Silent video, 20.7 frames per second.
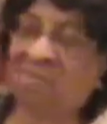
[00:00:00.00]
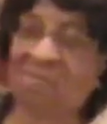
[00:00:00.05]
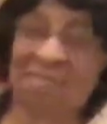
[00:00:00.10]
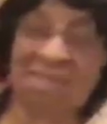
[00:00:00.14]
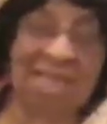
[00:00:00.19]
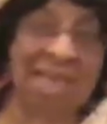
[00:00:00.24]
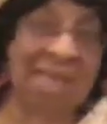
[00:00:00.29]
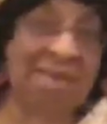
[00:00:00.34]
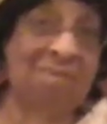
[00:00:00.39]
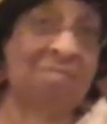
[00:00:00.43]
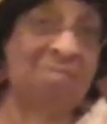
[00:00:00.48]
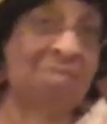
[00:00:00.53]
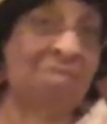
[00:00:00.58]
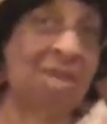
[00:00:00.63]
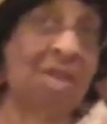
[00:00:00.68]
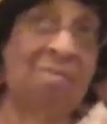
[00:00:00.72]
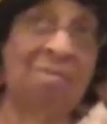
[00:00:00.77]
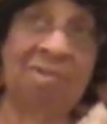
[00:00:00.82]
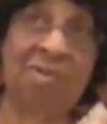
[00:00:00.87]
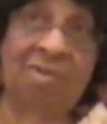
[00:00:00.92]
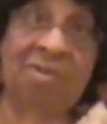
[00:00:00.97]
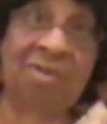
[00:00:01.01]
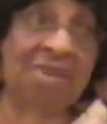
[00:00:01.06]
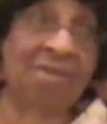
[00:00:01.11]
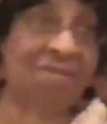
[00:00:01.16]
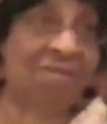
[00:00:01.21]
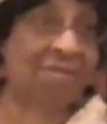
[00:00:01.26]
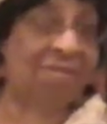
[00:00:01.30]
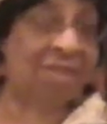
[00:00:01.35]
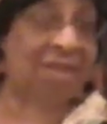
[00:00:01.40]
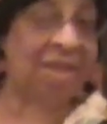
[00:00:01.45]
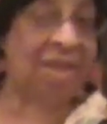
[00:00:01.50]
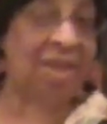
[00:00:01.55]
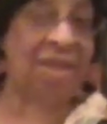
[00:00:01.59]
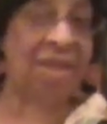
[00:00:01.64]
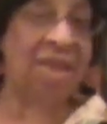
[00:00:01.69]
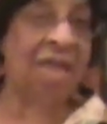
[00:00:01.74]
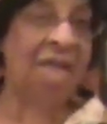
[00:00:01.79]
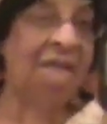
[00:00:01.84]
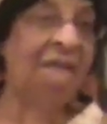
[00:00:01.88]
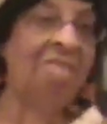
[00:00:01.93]
just like it was almost yesterday.
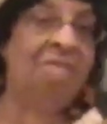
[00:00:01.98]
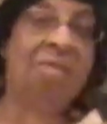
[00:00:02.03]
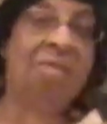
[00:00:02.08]
It